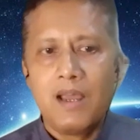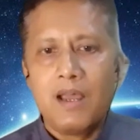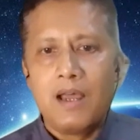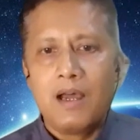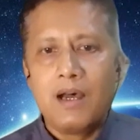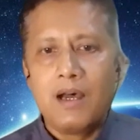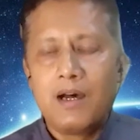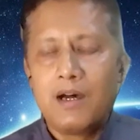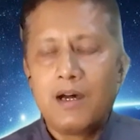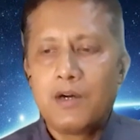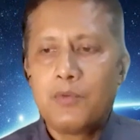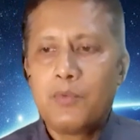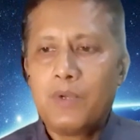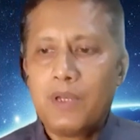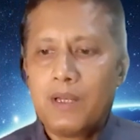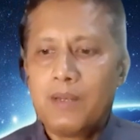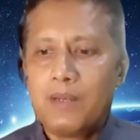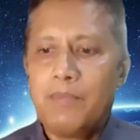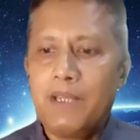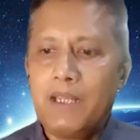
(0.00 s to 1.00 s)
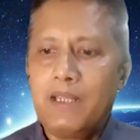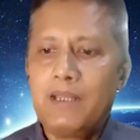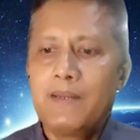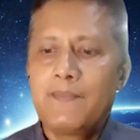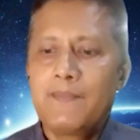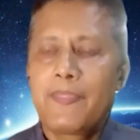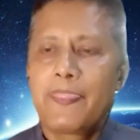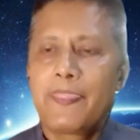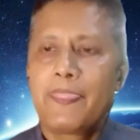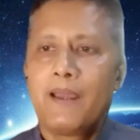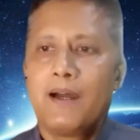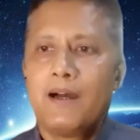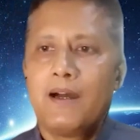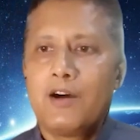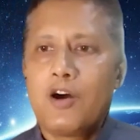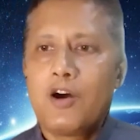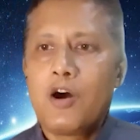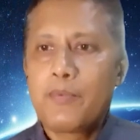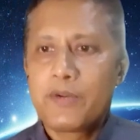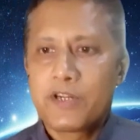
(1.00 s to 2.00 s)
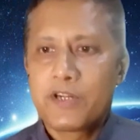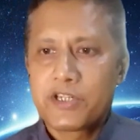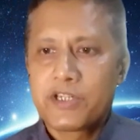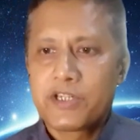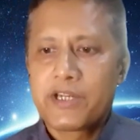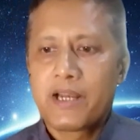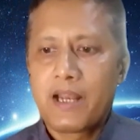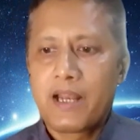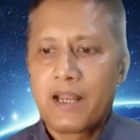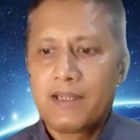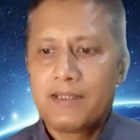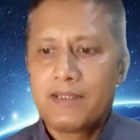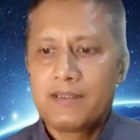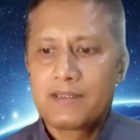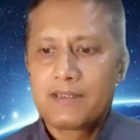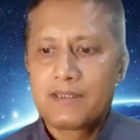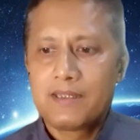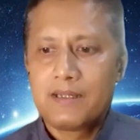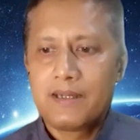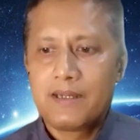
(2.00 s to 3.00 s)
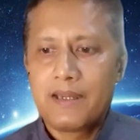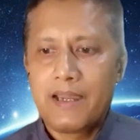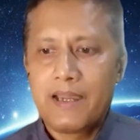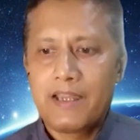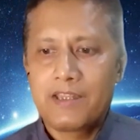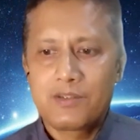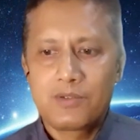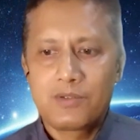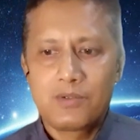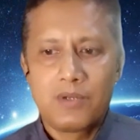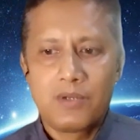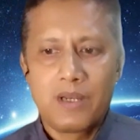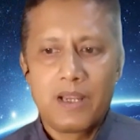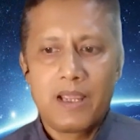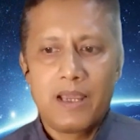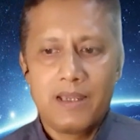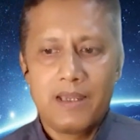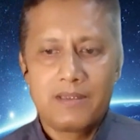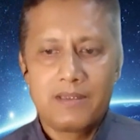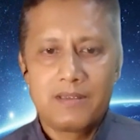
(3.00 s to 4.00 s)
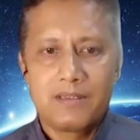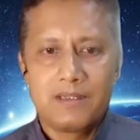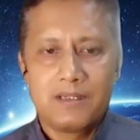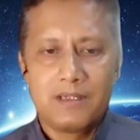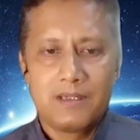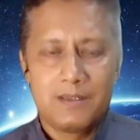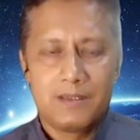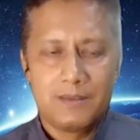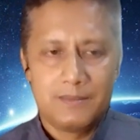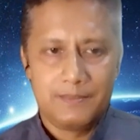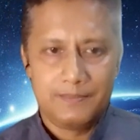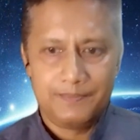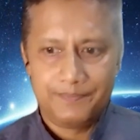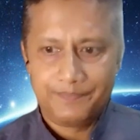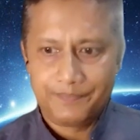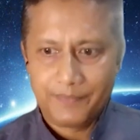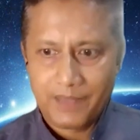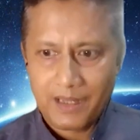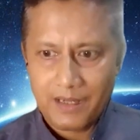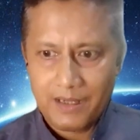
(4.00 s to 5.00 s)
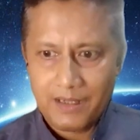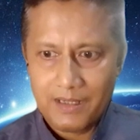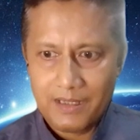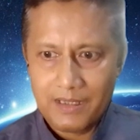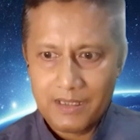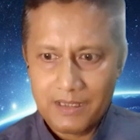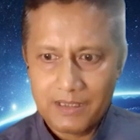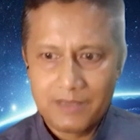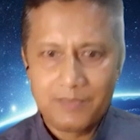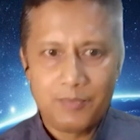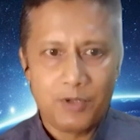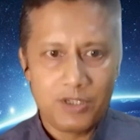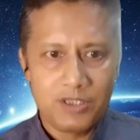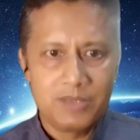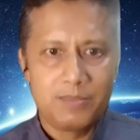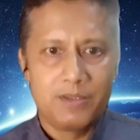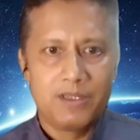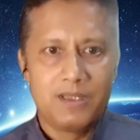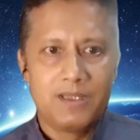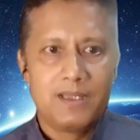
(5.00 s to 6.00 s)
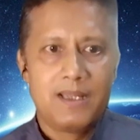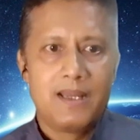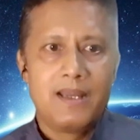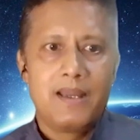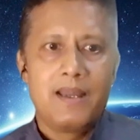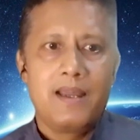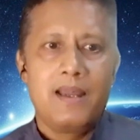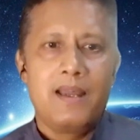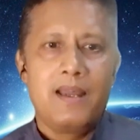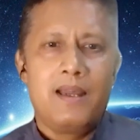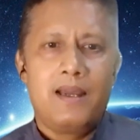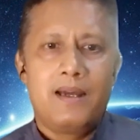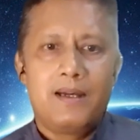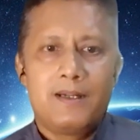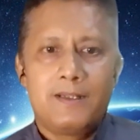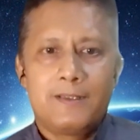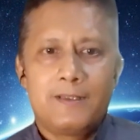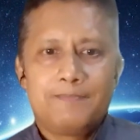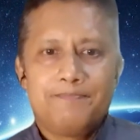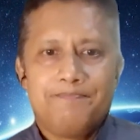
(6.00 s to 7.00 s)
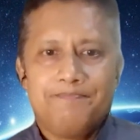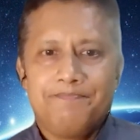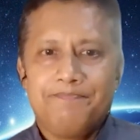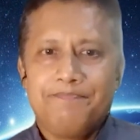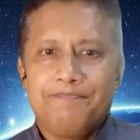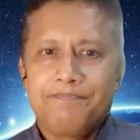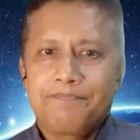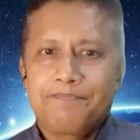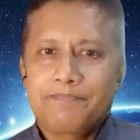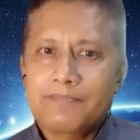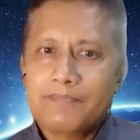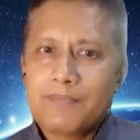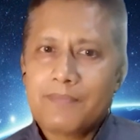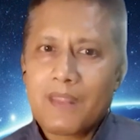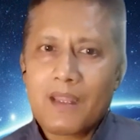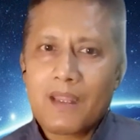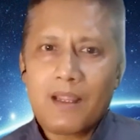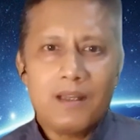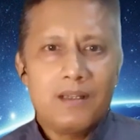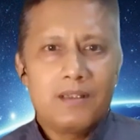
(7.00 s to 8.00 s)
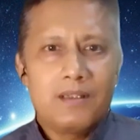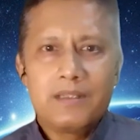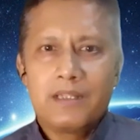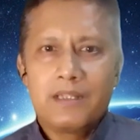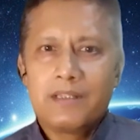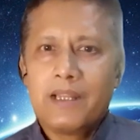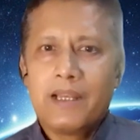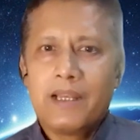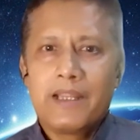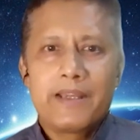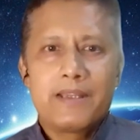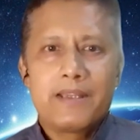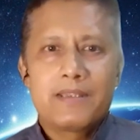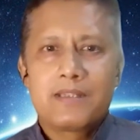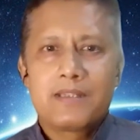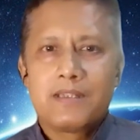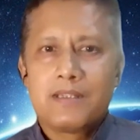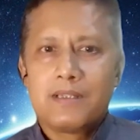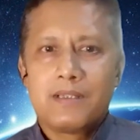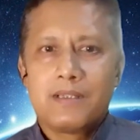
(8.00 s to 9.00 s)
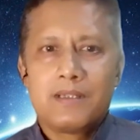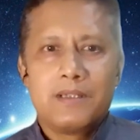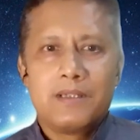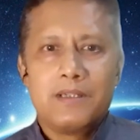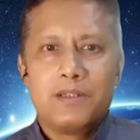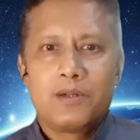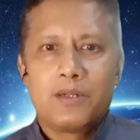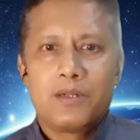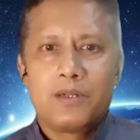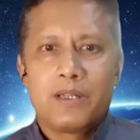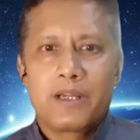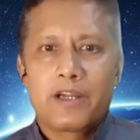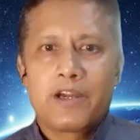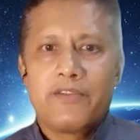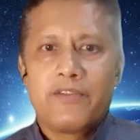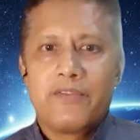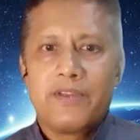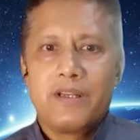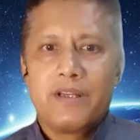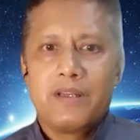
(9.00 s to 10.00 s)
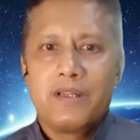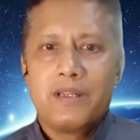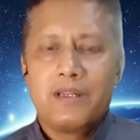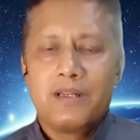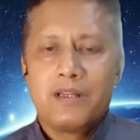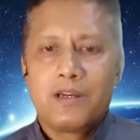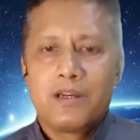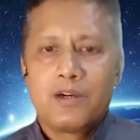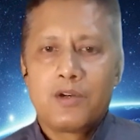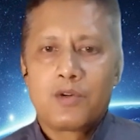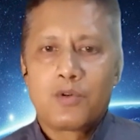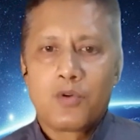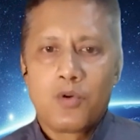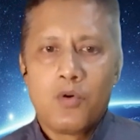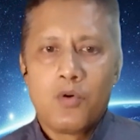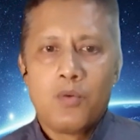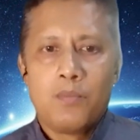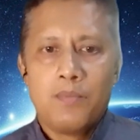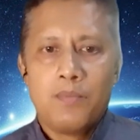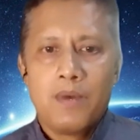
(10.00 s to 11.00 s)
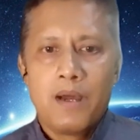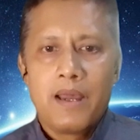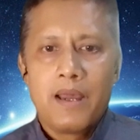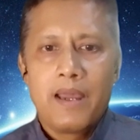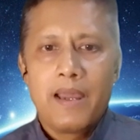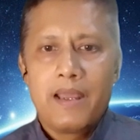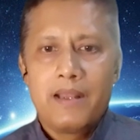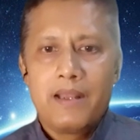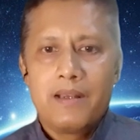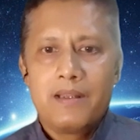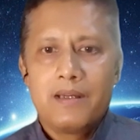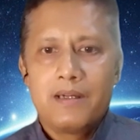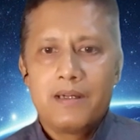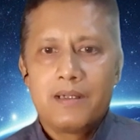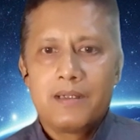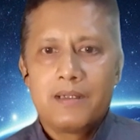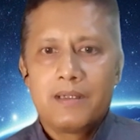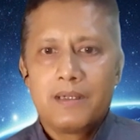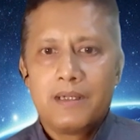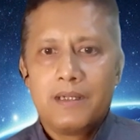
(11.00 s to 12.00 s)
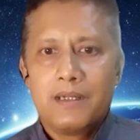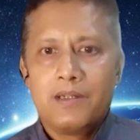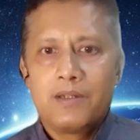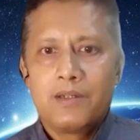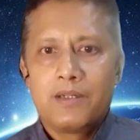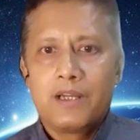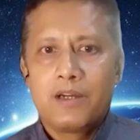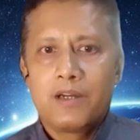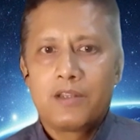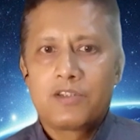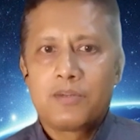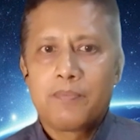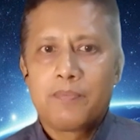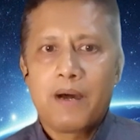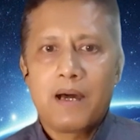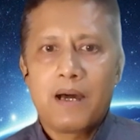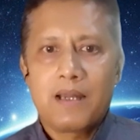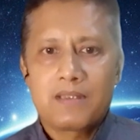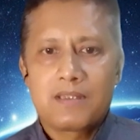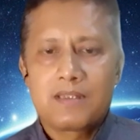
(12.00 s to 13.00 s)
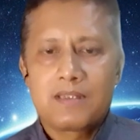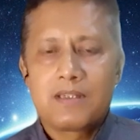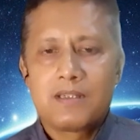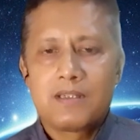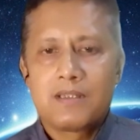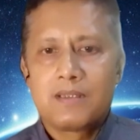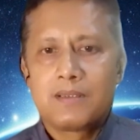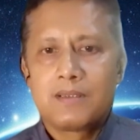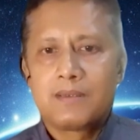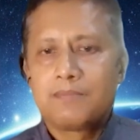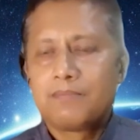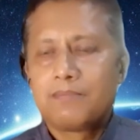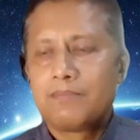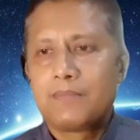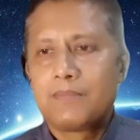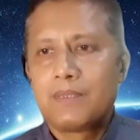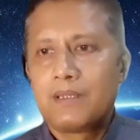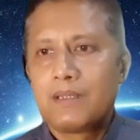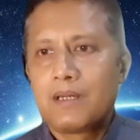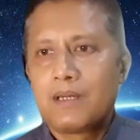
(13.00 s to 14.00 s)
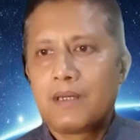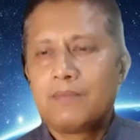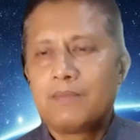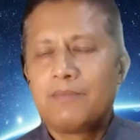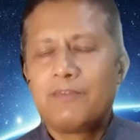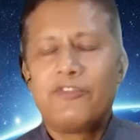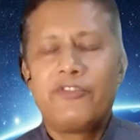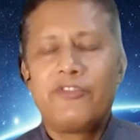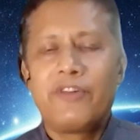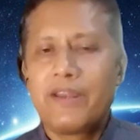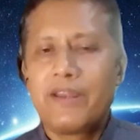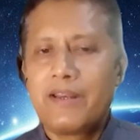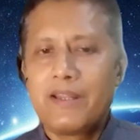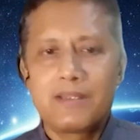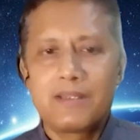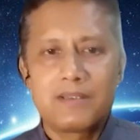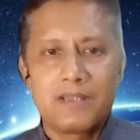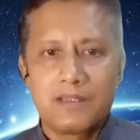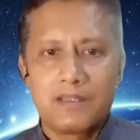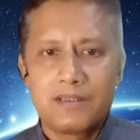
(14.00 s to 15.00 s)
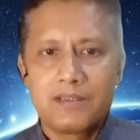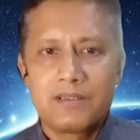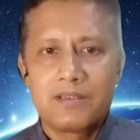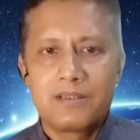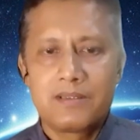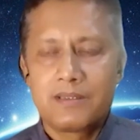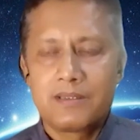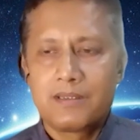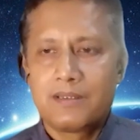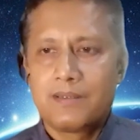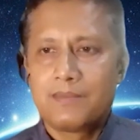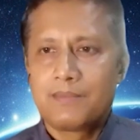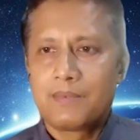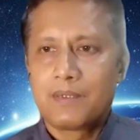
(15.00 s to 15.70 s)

will be operationalized as soon as it is possible. The delegates, they convened in Rome, and they also passed various other,